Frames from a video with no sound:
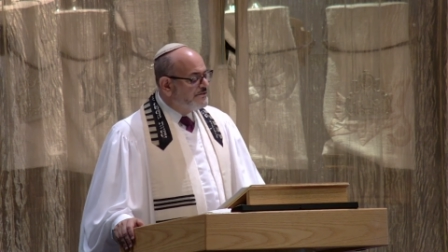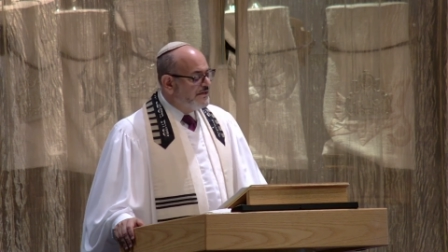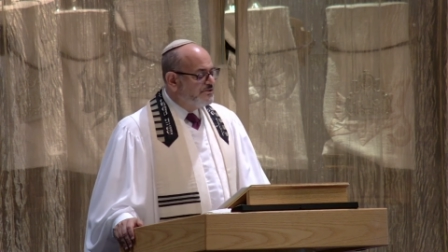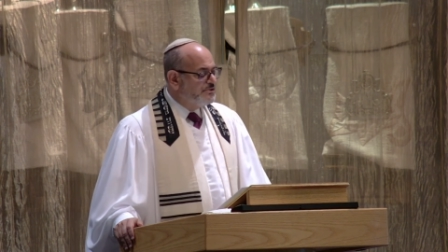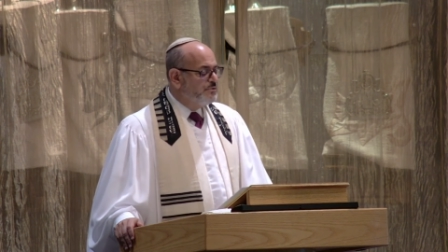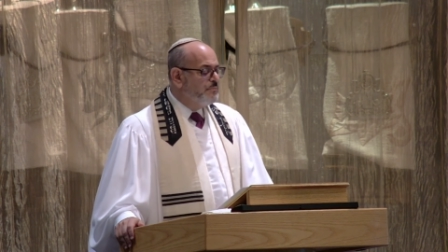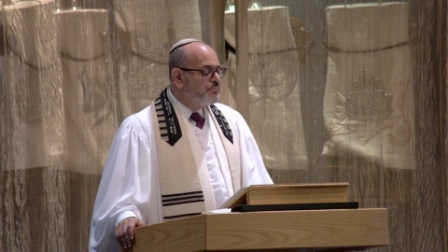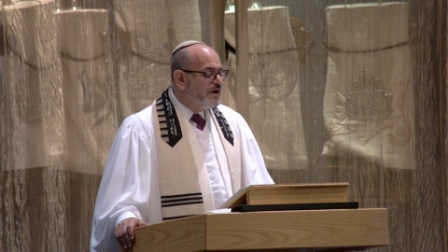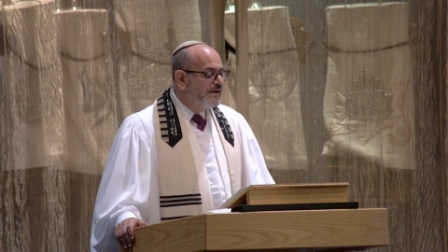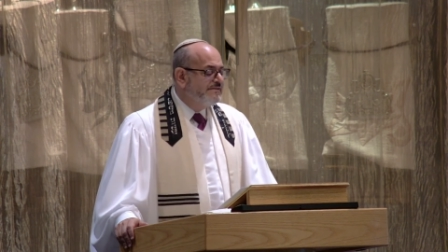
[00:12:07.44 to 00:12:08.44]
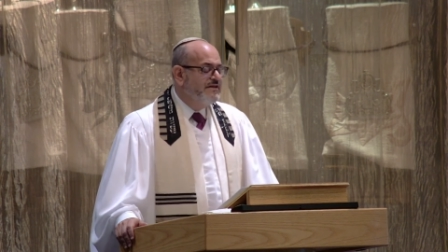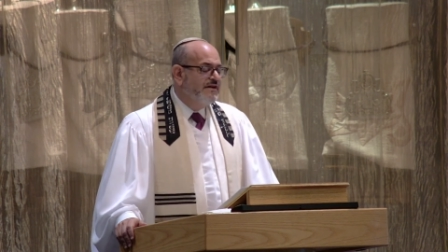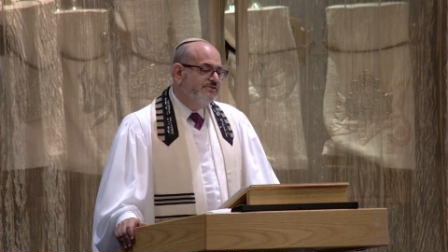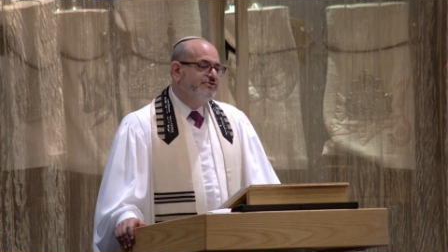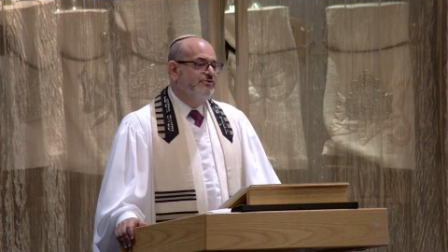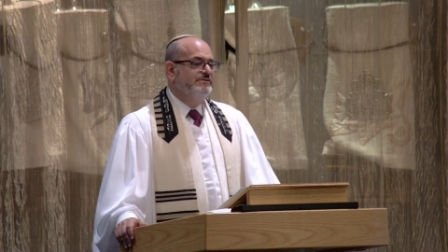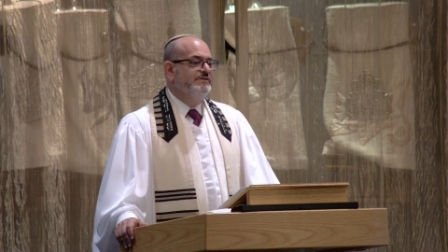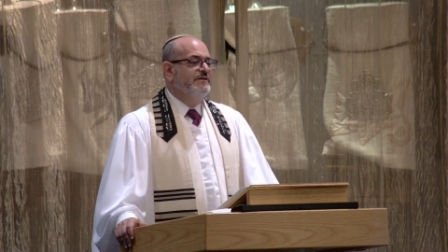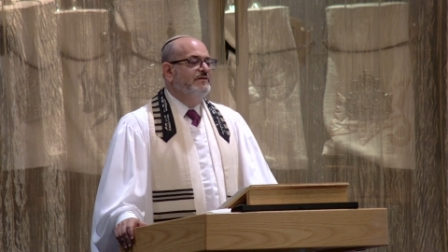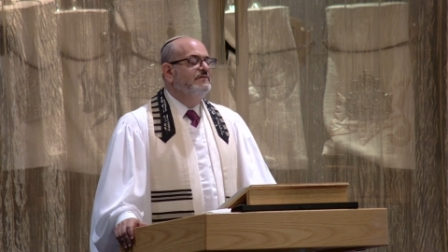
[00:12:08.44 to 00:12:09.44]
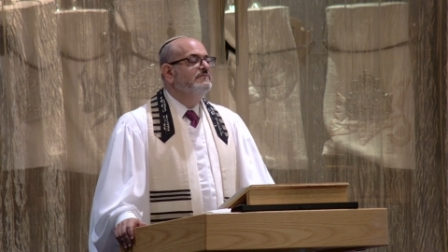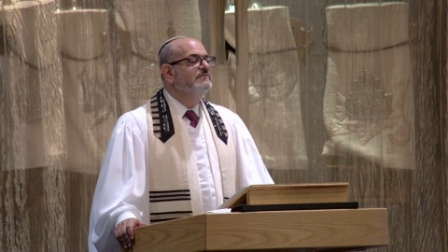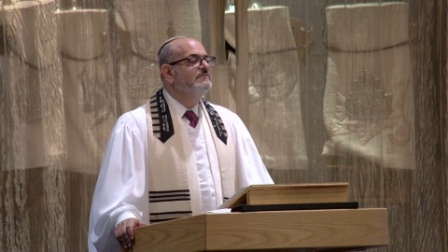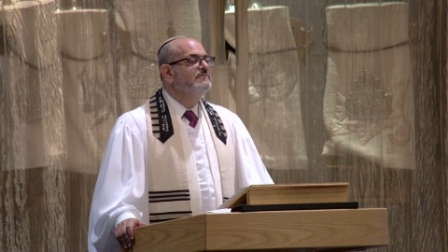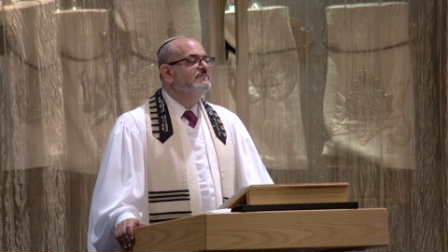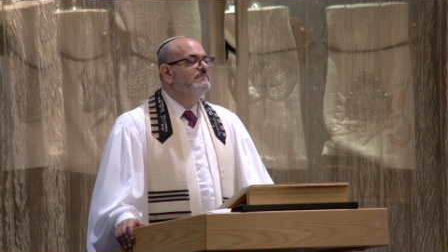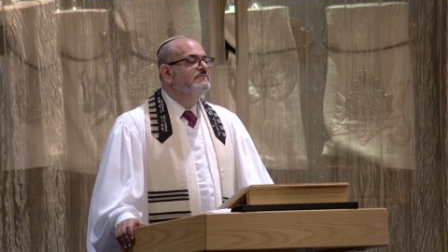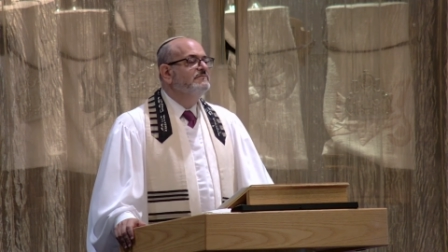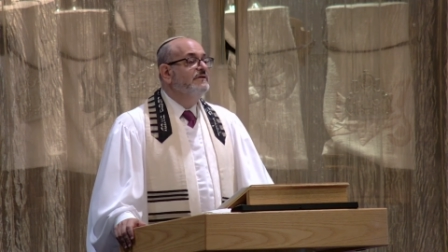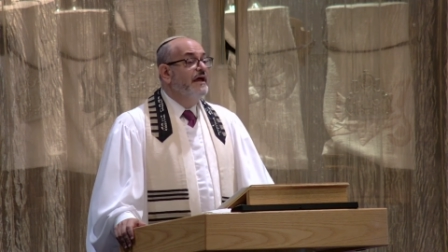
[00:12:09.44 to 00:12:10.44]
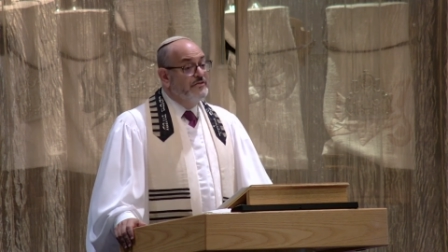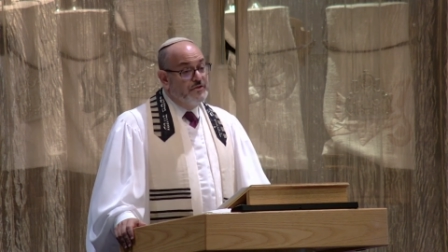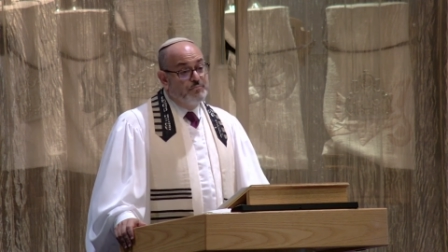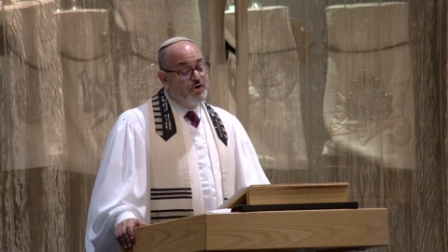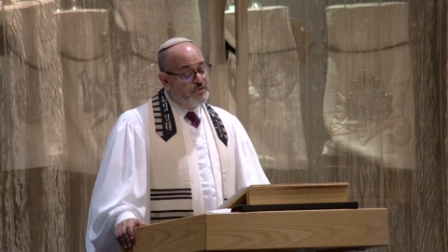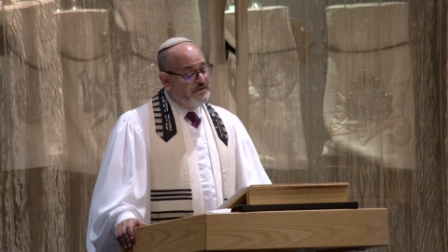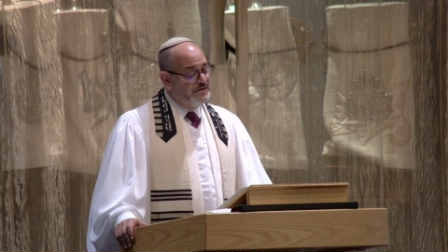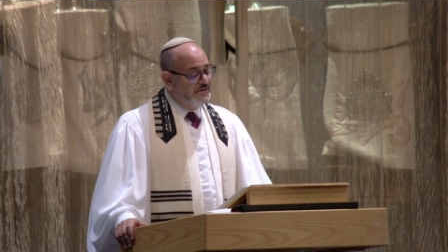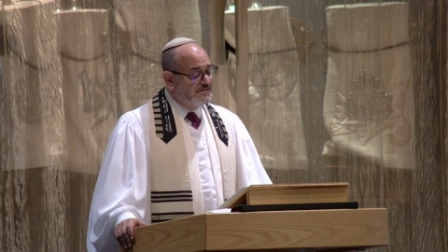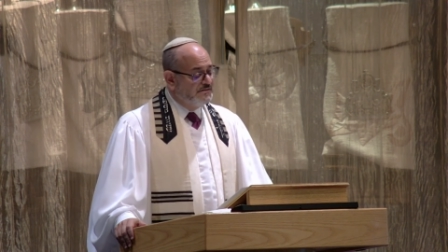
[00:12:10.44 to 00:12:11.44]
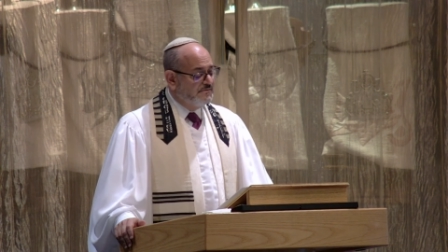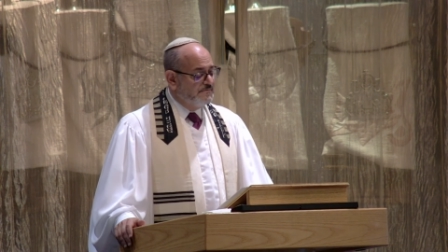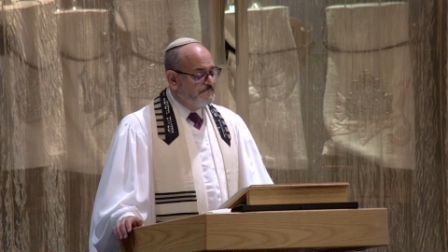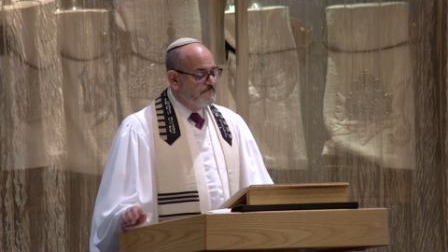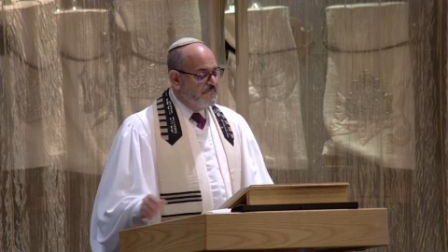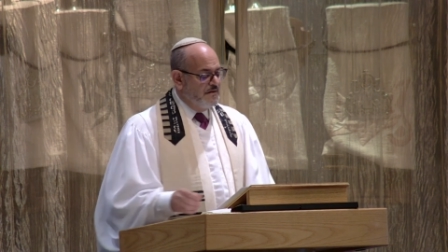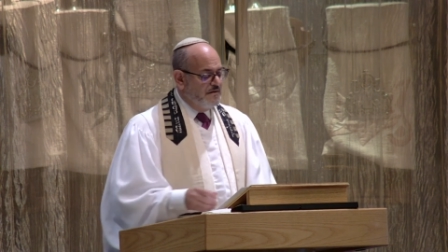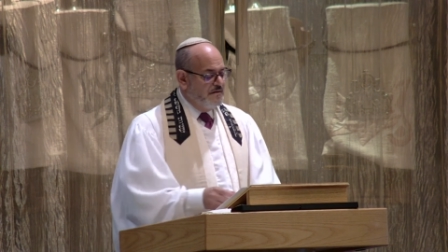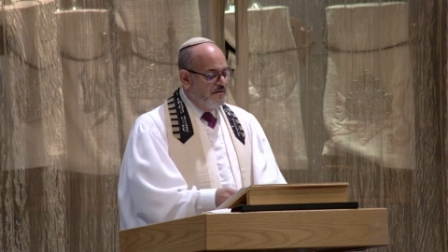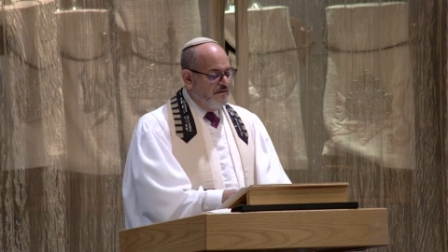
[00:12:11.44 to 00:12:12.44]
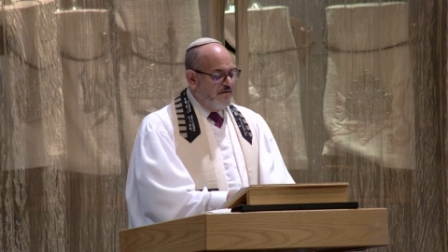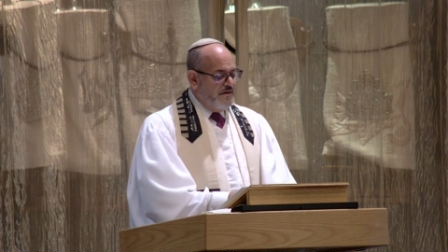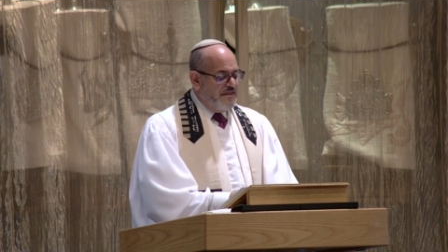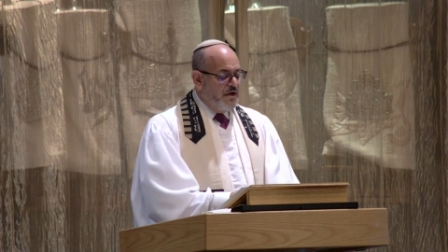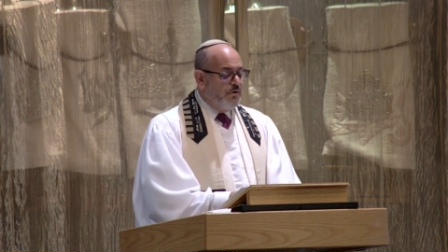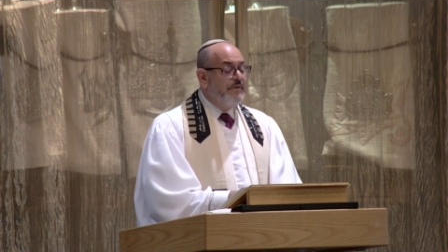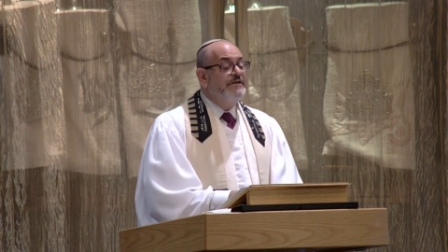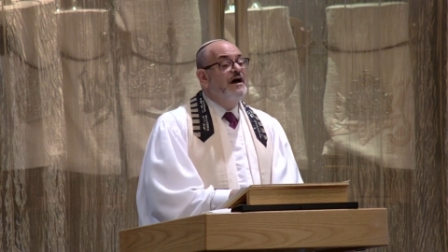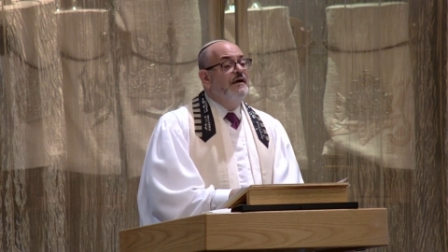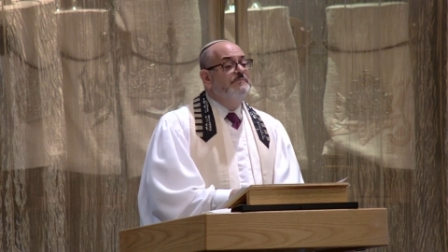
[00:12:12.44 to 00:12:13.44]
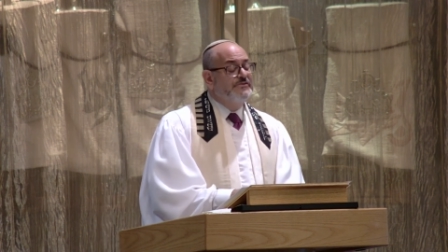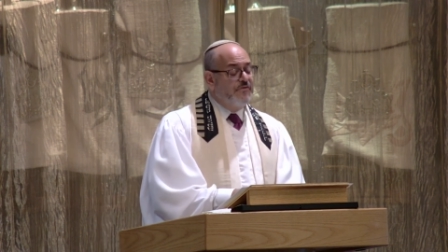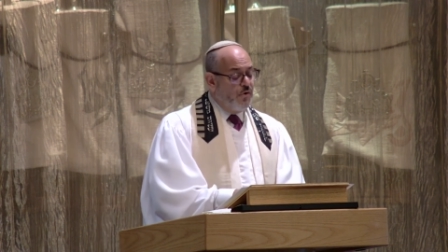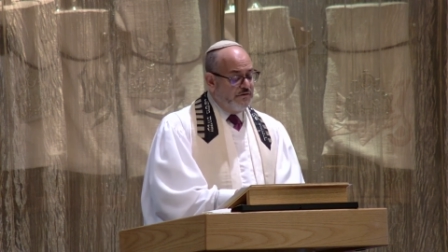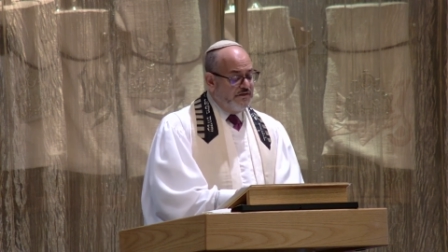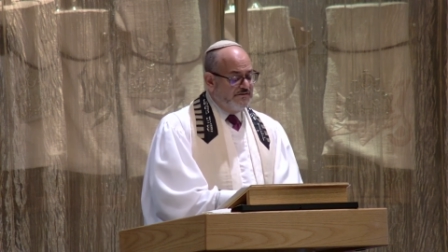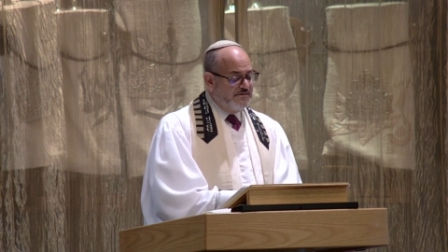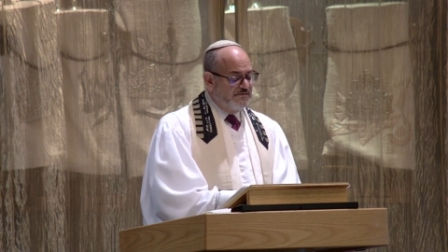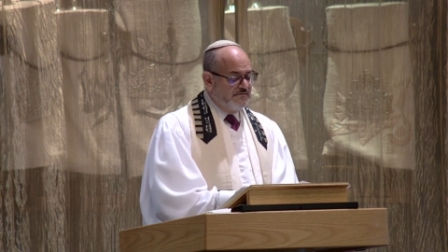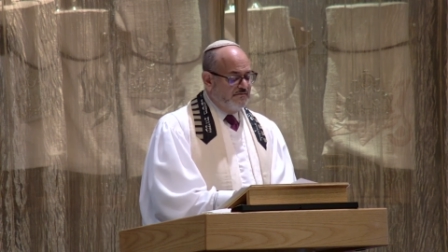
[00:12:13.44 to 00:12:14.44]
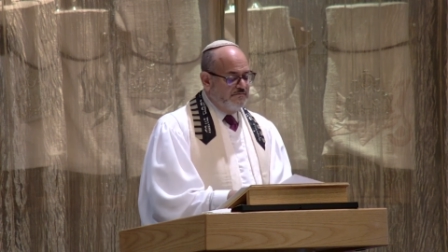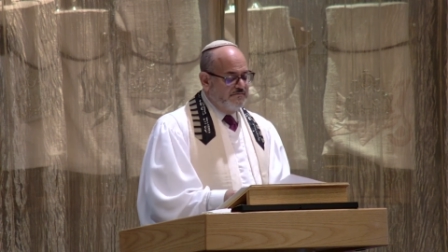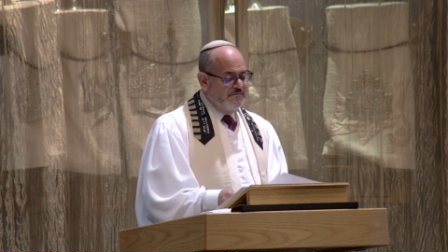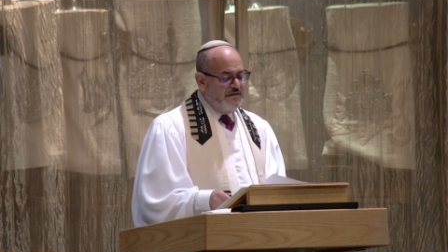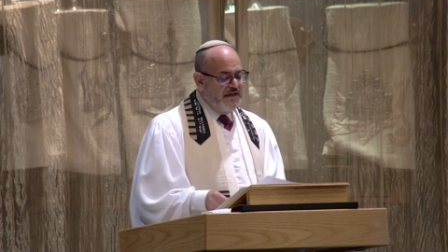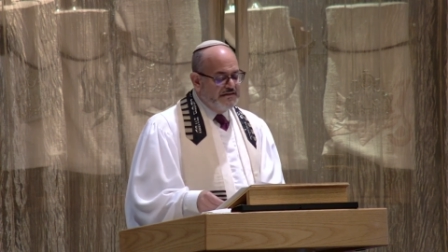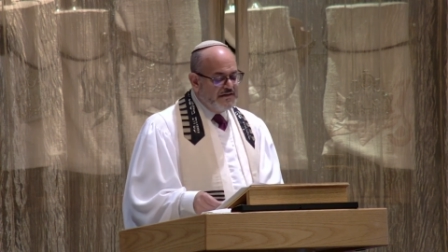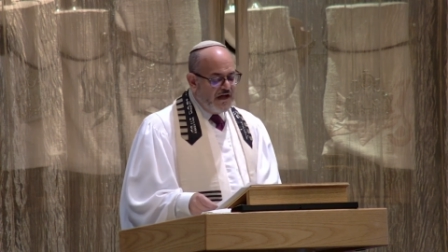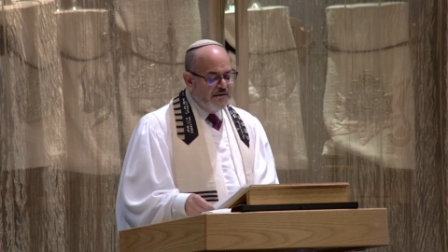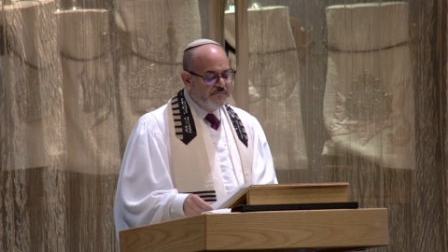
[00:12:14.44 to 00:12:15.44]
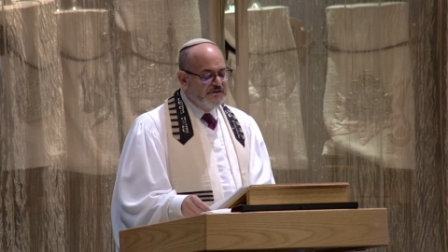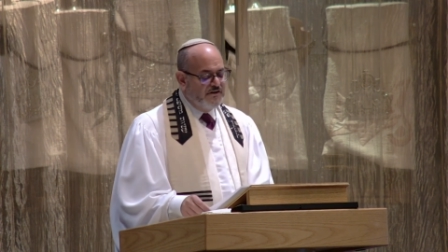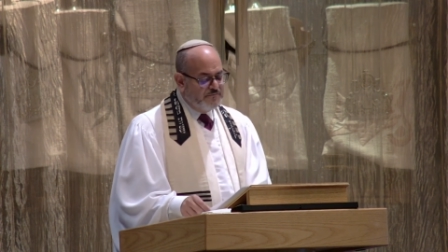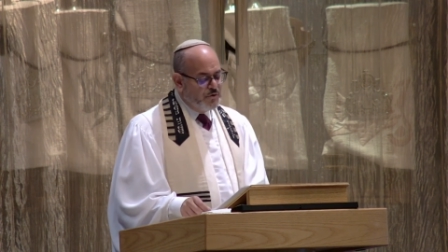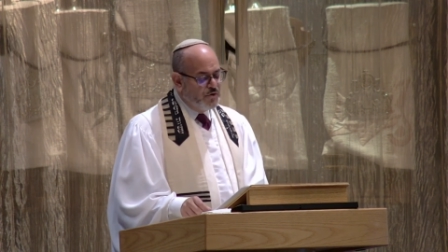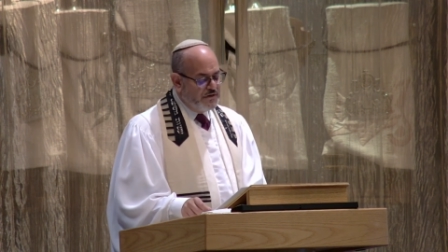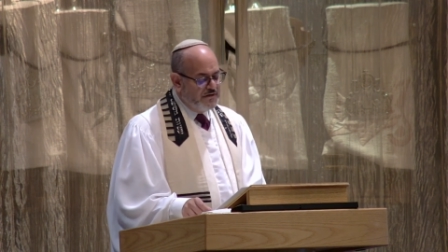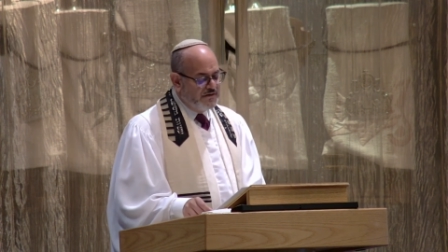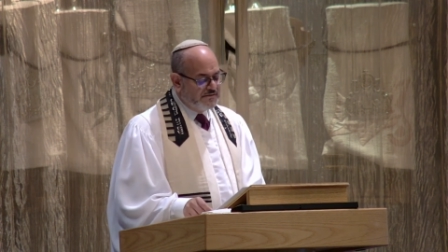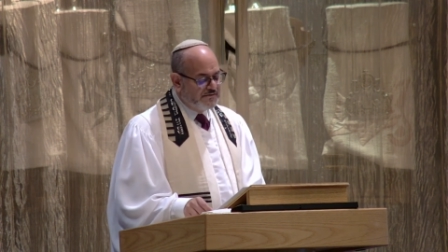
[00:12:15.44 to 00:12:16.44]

us to embrace the uncertainty and the brokenness. There will be times of wholeness and times of brokenness.